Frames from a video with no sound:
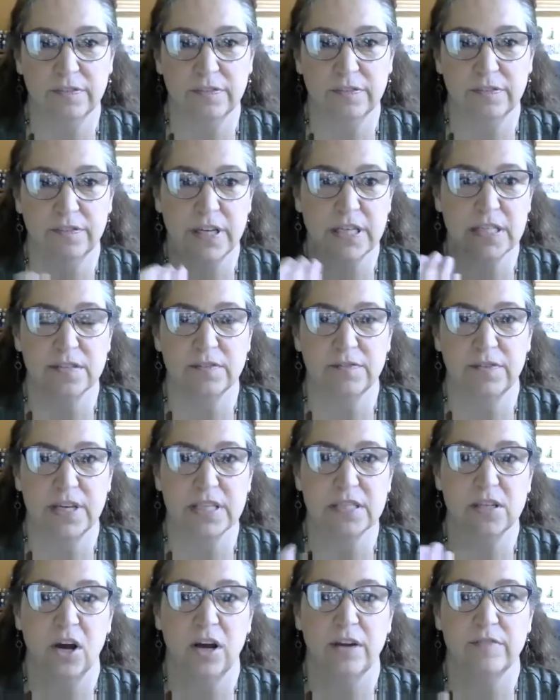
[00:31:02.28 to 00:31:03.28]

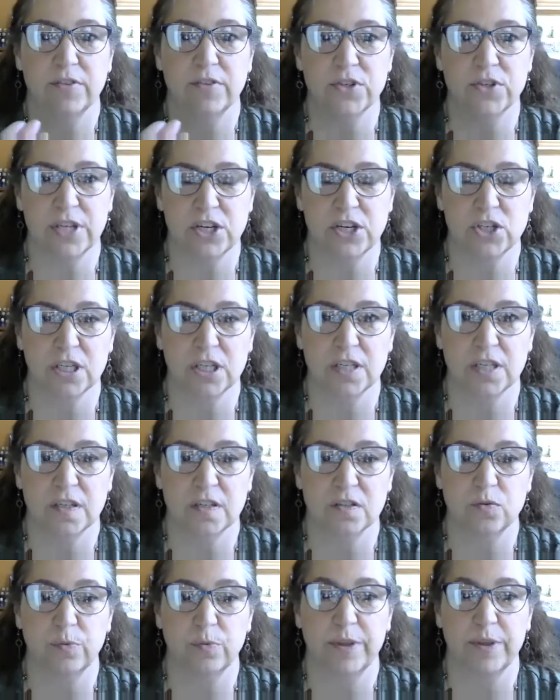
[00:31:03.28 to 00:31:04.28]
face-to-face
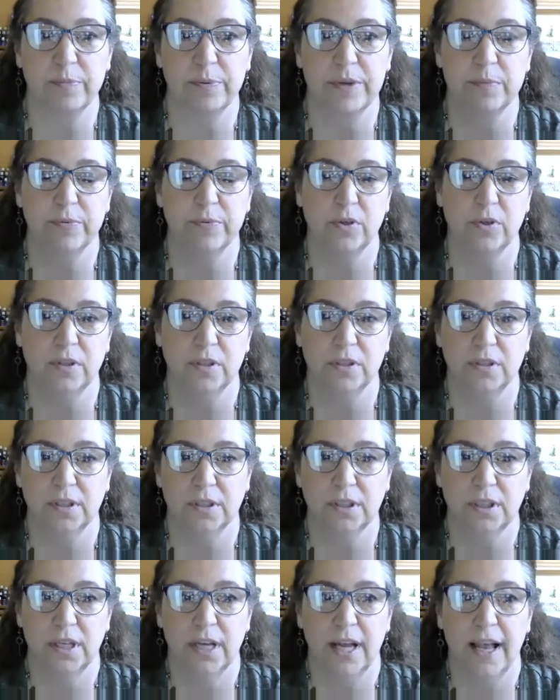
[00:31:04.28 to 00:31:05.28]
conversations with people.
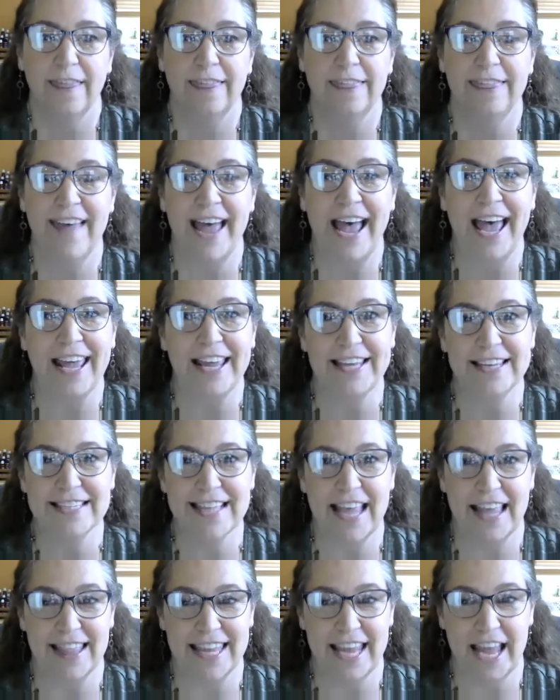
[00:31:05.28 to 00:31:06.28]
That is the
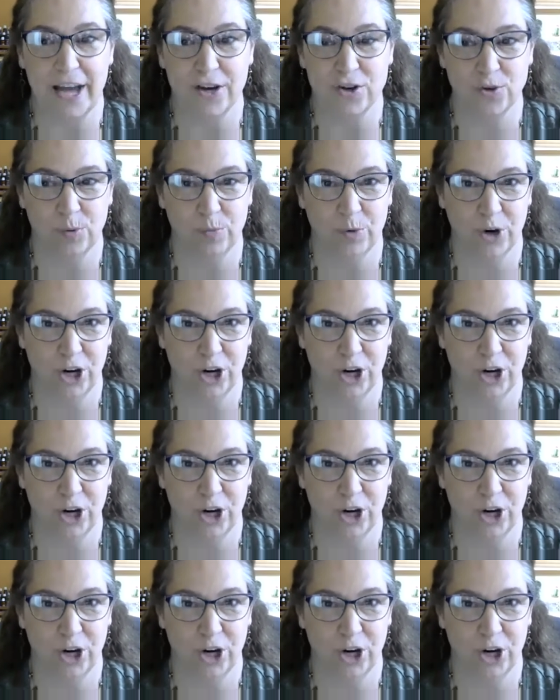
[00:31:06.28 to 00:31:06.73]
actual work.